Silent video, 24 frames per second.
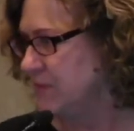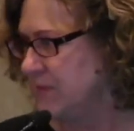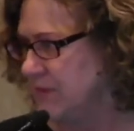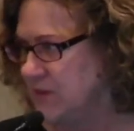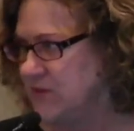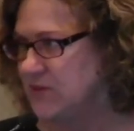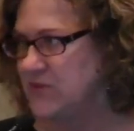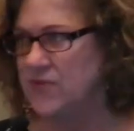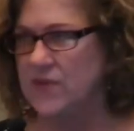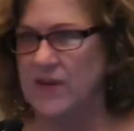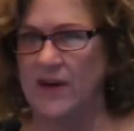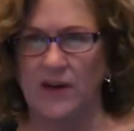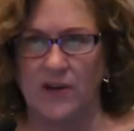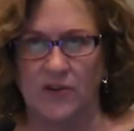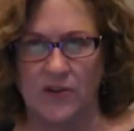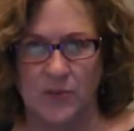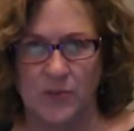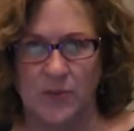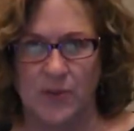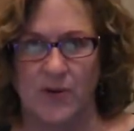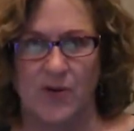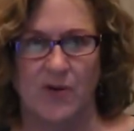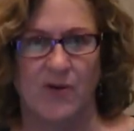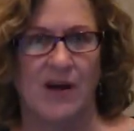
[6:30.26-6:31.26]
this fellows
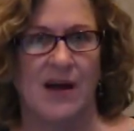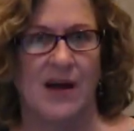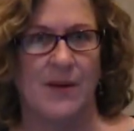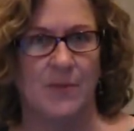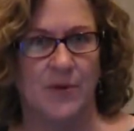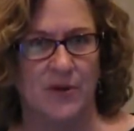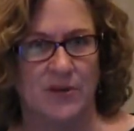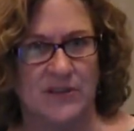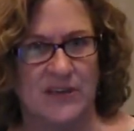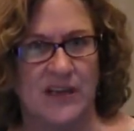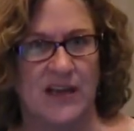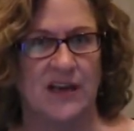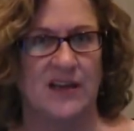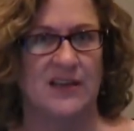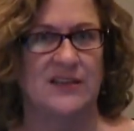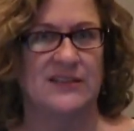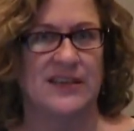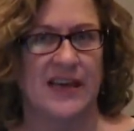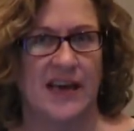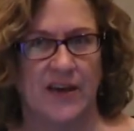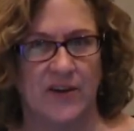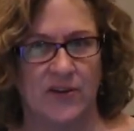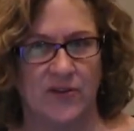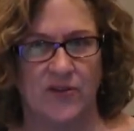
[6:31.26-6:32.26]
program, or tell
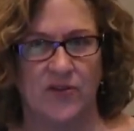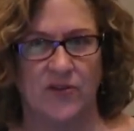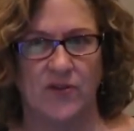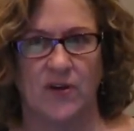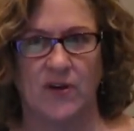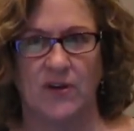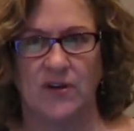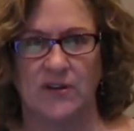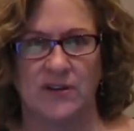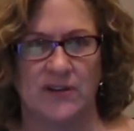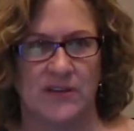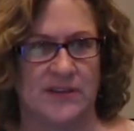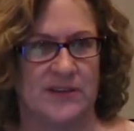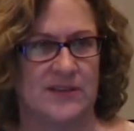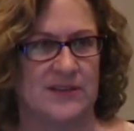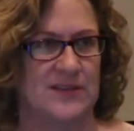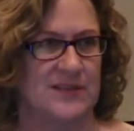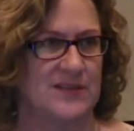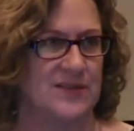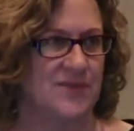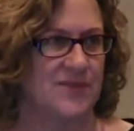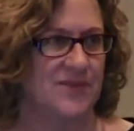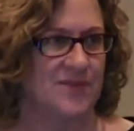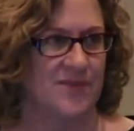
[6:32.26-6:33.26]
us how to start
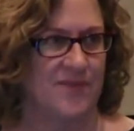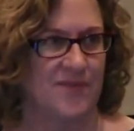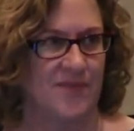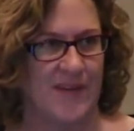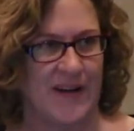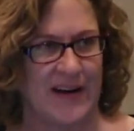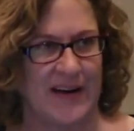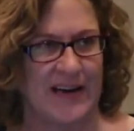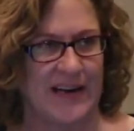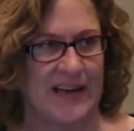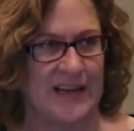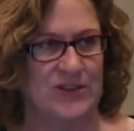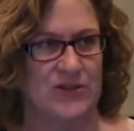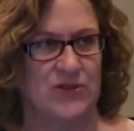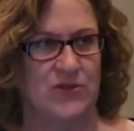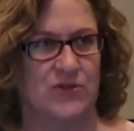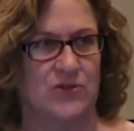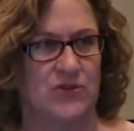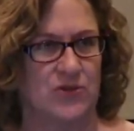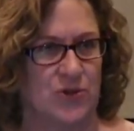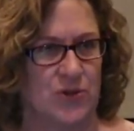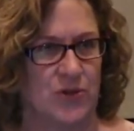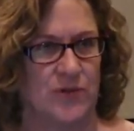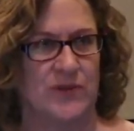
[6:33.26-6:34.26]
this financial
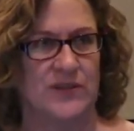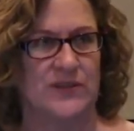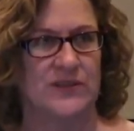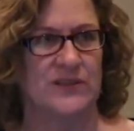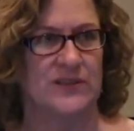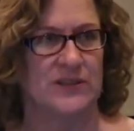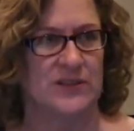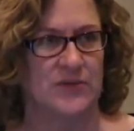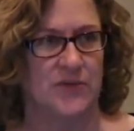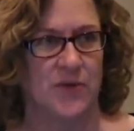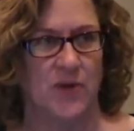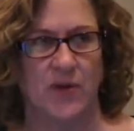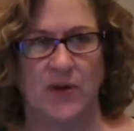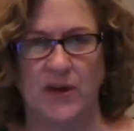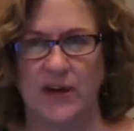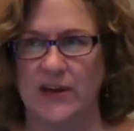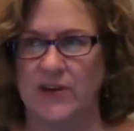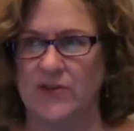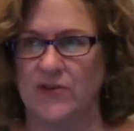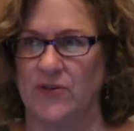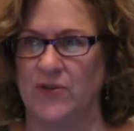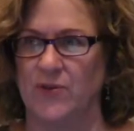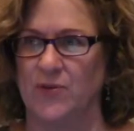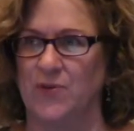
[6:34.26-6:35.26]
services
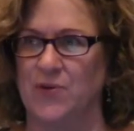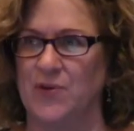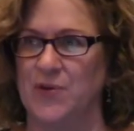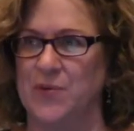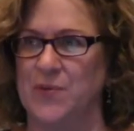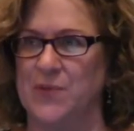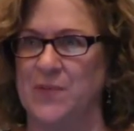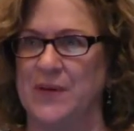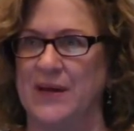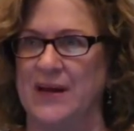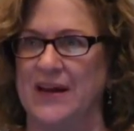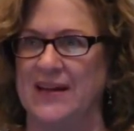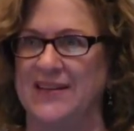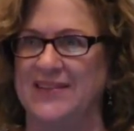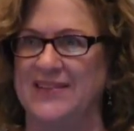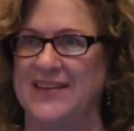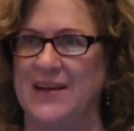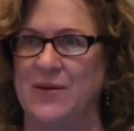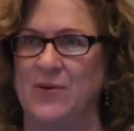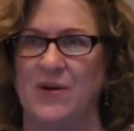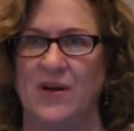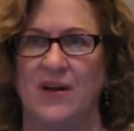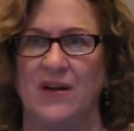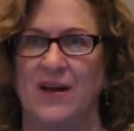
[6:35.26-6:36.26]
vocation group. And I
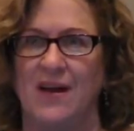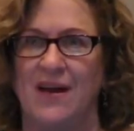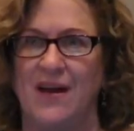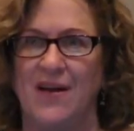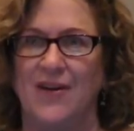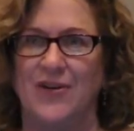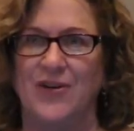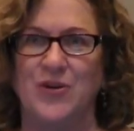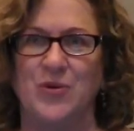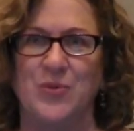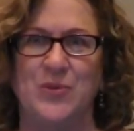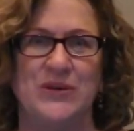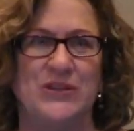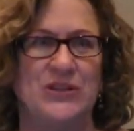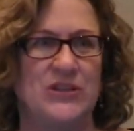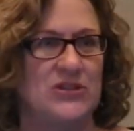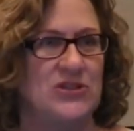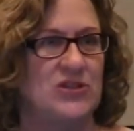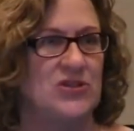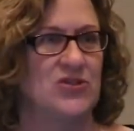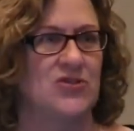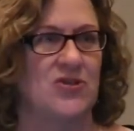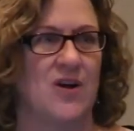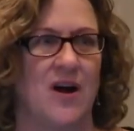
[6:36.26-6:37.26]
say, well, could we
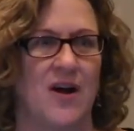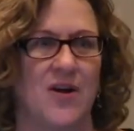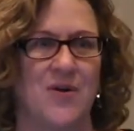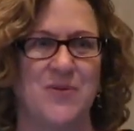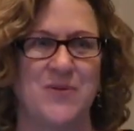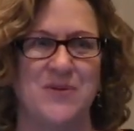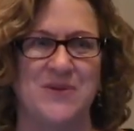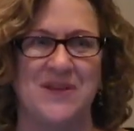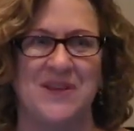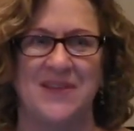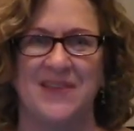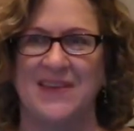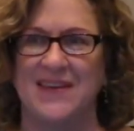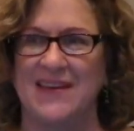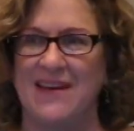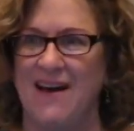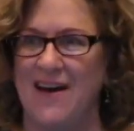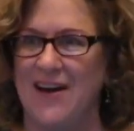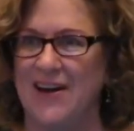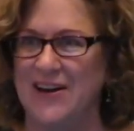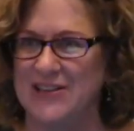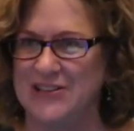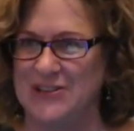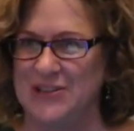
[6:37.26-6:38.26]
just start with the
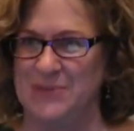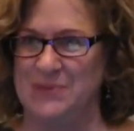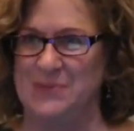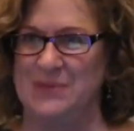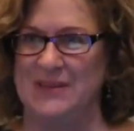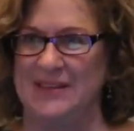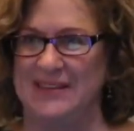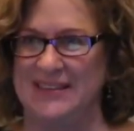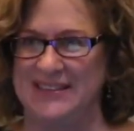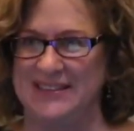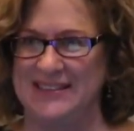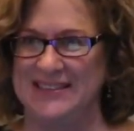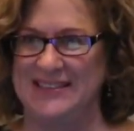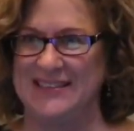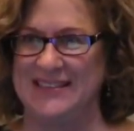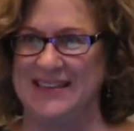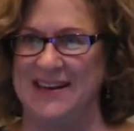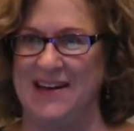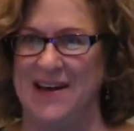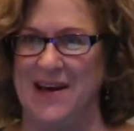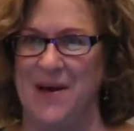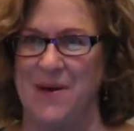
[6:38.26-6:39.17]
theology, please?